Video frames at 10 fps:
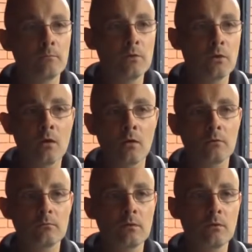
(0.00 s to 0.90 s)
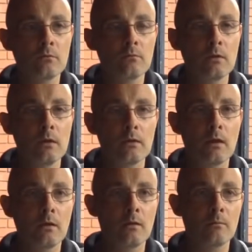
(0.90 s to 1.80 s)
You can't.
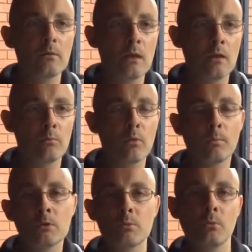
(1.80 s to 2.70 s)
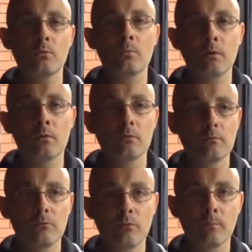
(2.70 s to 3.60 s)
They're the proper sportsmen
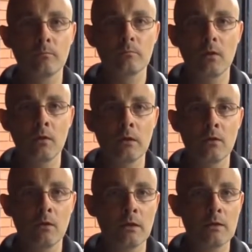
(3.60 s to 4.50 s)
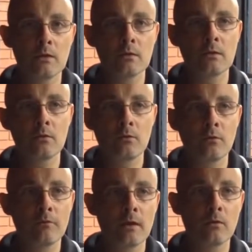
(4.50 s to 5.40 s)
from early 90s into the
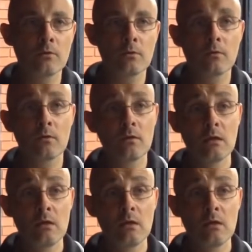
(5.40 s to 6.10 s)
2000s.